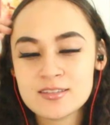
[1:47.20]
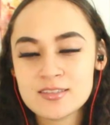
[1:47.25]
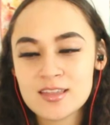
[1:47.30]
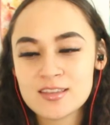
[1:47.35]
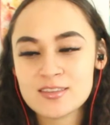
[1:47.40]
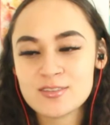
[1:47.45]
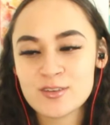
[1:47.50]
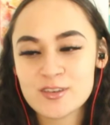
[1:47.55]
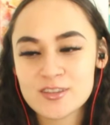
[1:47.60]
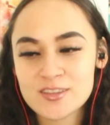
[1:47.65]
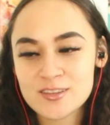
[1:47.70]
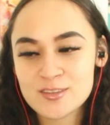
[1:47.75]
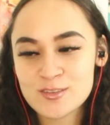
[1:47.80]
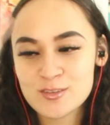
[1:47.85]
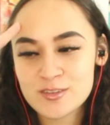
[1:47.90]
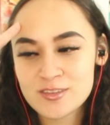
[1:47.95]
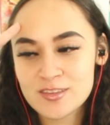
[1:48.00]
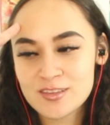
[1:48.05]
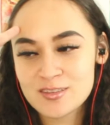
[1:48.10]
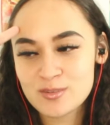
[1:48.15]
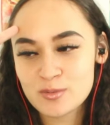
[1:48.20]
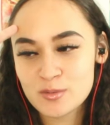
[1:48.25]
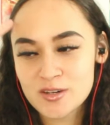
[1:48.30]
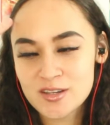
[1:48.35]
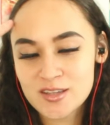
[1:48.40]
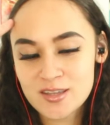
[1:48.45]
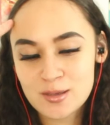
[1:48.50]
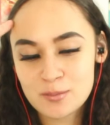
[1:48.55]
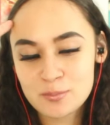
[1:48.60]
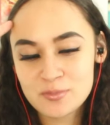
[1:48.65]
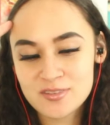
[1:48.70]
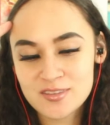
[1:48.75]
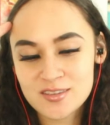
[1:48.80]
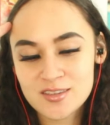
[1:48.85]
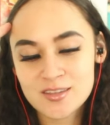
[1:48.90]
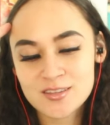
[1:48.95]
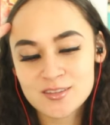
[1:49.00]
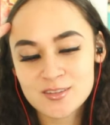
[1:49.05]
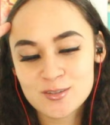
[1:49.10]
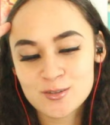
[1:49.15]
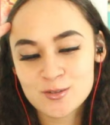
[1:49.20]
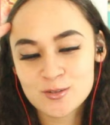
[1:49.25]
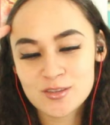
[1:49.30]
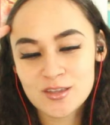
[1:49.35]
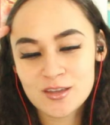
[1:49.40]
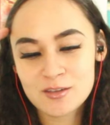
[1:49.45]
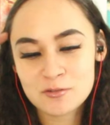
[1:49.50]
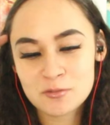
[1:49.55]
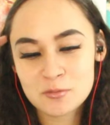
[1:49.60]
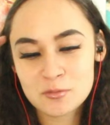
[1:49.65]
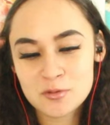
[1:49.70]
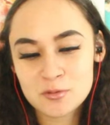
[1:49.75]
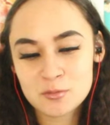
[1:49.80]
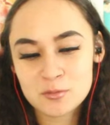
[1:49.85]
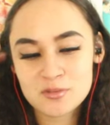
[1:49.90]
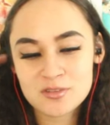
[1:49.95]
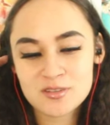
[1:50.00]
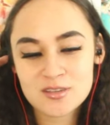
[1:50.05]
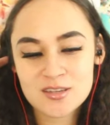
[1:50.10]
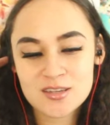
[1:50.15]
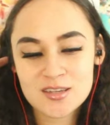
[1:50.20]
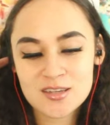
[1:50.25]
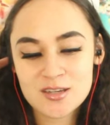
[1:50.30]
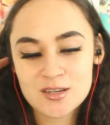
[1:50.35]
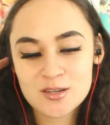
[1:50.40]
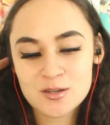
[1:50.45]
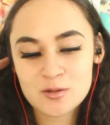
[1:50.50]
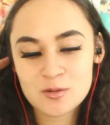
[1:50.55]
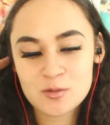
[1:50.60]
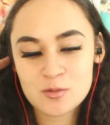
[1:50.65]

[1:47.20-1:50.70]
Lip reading: That's right, that's right. That's what I kept seeing too, that everybody was like,